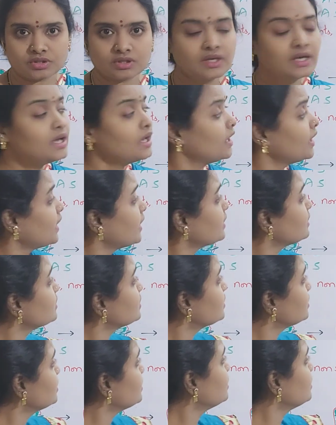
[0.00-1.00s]
And
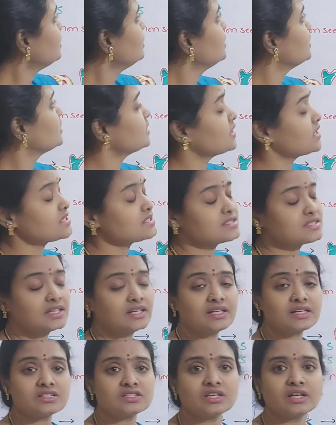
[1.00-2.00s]
here he has
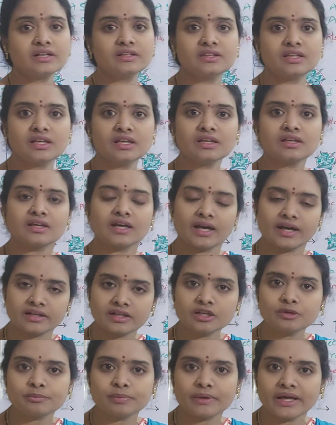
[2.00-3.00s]
selected the carrot
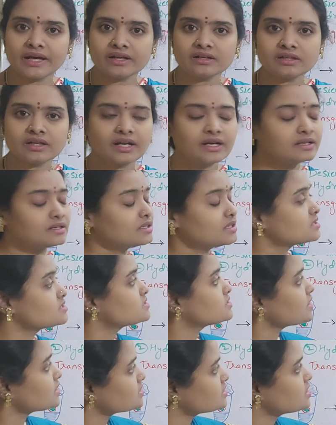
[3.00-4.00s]
plant and he is
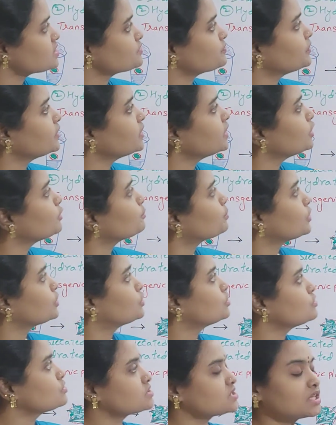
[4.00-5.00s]
successful in
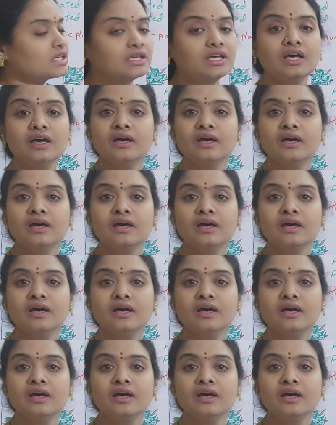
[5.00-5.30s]
producing